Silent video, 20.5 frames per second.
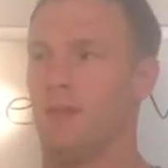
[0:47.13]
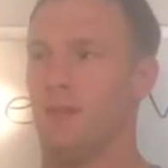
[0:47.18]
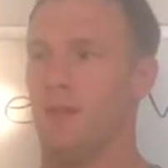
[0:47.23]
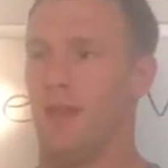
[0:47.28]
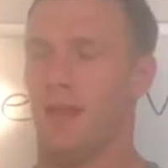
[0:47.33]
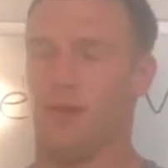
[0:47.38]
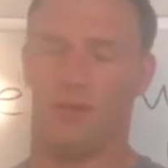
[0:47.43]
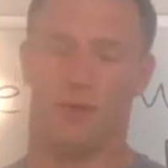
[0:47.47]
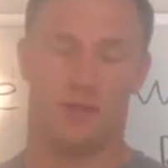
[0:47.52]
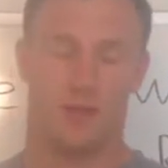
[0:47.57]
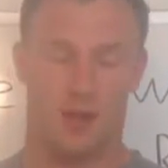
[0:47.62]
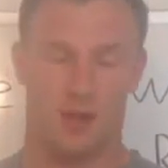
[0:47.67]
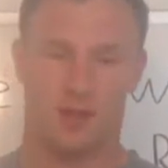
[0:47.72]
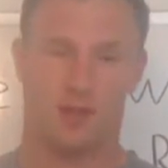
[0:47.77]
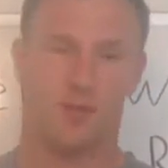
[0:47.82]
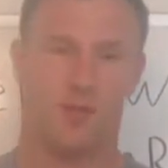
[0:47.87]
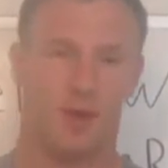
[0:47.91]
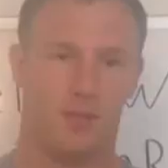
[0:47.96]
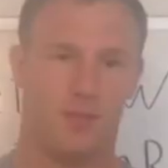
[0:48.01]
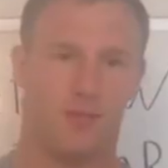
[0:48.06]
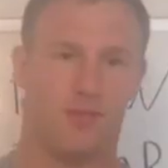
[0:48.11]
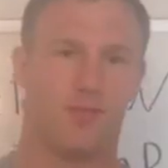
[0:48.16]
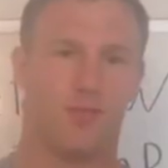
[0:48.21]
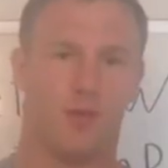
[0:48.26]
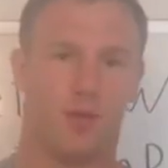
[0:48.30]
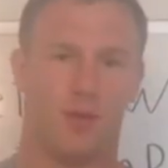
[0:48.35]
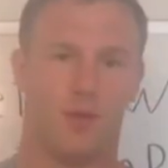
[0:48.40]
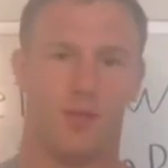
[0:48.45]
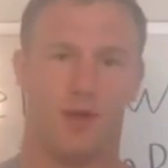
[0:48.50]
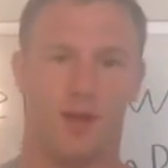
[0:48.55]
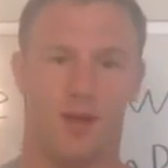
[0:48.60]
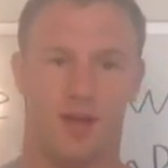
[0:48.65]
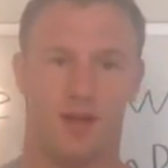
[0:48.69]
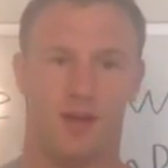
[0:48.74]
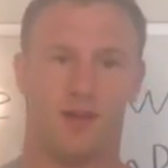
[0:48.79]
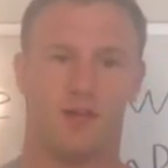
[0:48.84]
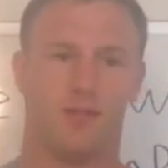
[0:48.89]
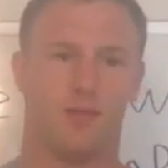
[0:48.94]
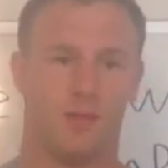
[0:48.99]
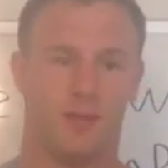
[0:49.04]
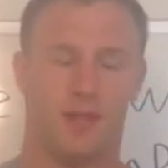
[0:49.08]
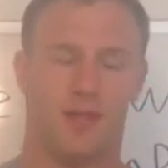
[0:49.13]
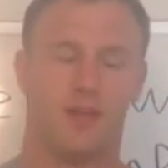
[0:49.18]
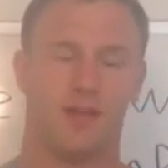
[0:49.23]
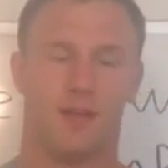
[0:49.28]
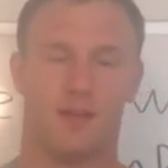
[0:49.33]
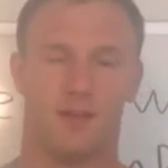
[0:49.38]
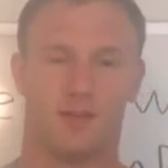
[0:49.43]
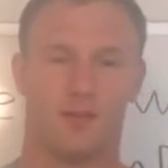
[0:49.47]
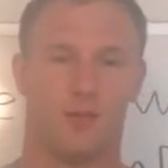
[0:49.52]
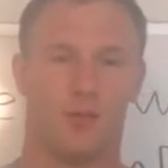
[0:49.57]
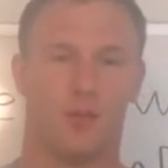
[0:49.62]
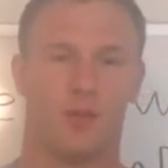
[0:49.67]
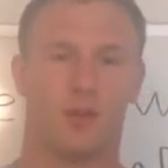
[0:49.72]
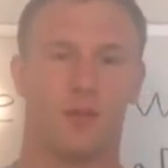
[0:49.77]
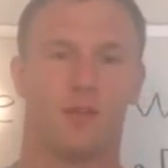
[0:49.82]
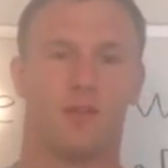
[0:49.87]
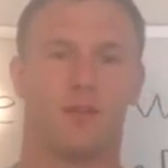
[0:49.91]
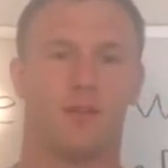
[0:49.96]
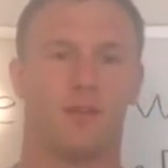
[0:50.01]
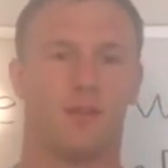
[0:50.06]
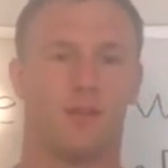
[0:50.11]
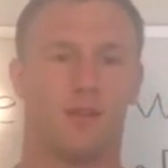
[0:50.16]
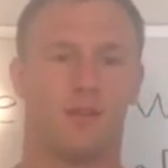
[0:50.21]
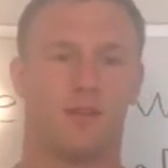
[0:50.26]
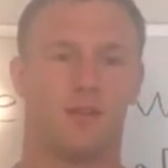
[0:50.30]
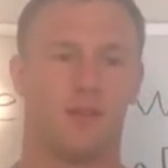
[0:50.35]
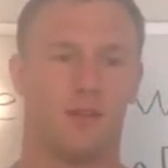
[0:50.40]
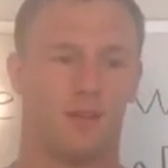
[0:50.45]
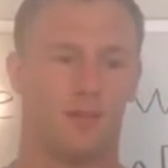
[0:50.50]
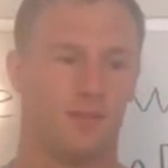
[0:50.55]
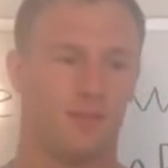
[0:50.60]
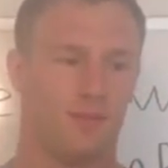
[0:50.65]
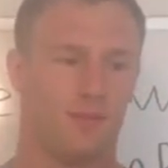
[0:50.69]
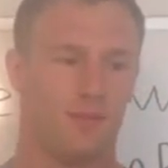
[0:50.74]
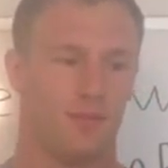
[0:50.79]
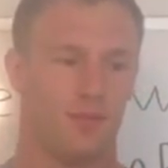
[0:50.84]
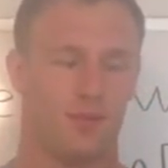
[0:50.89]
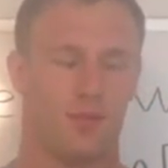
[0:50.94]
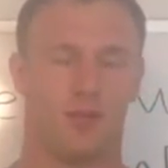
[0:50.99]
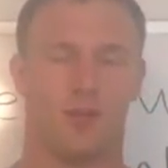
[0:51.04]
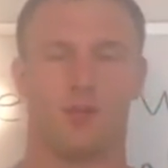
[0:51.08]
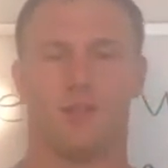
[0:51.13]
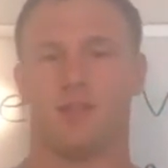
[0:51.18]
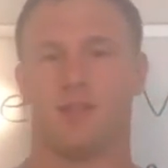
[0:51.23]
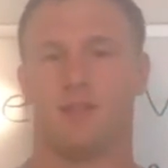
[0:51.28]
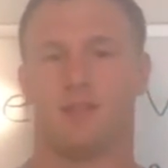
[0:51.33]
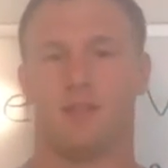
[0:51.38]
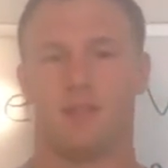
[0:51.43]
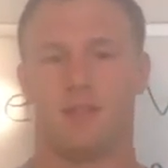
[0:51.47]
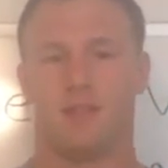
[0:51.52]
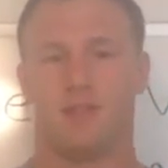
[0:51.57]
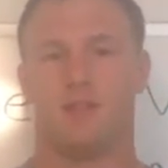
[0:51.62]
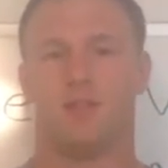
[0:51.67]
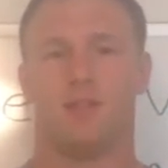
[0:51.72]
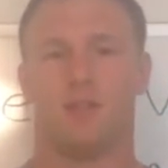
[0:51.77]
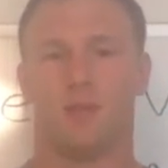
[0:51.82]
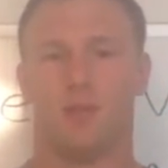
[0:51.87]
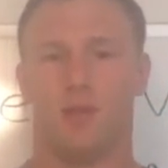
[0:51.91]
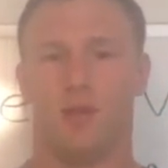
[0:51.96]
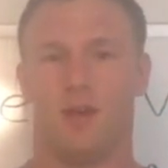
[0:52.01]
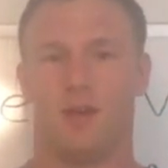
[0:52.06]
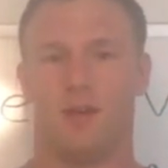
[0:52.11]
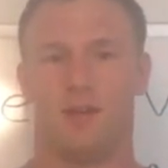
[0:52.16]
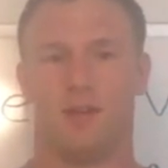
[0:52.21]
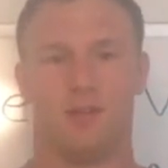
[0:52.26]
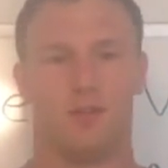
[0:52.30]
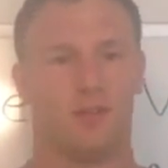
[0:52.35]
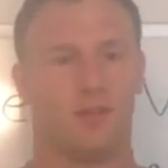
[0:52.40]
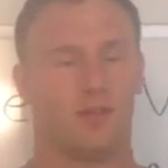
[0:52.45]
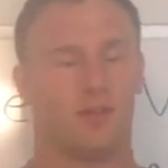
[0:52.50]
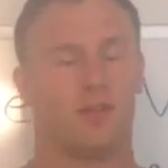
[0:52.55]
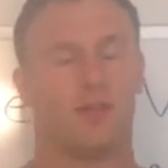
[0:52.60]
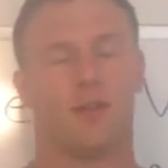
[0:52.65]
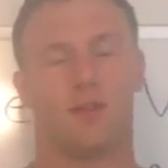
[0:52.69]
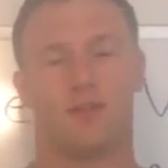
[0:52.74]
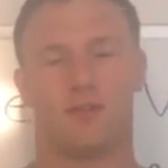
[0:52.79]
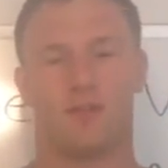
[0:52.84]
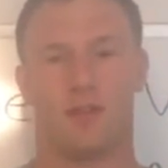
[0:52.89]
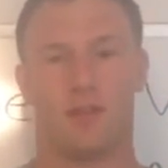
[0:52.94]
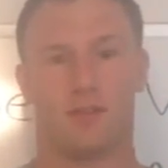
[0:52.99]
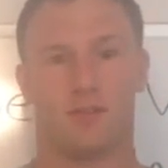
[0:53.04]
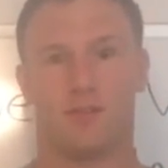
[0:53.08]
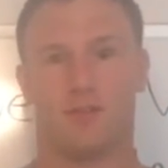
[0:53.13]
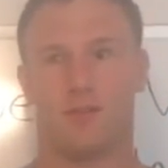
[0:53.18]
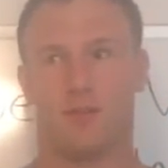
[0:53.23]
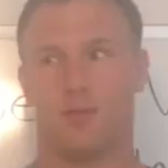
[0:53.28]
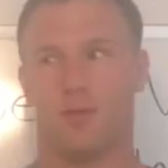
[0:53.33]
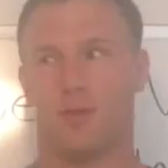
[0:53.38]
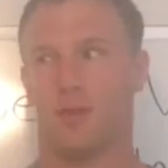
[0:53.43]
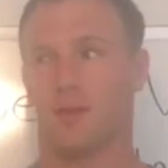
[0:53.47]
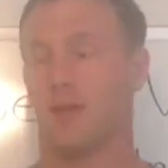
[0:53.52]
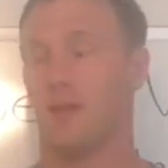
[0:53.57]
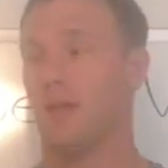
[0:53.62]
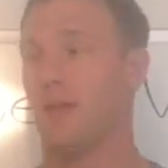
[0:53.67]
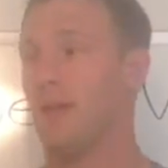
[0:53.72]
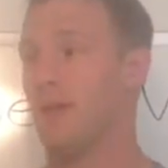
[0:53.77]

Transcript: And we talked about before about how when that doesn't work, the sugar just sits in your blood and the sugar trucks don't work.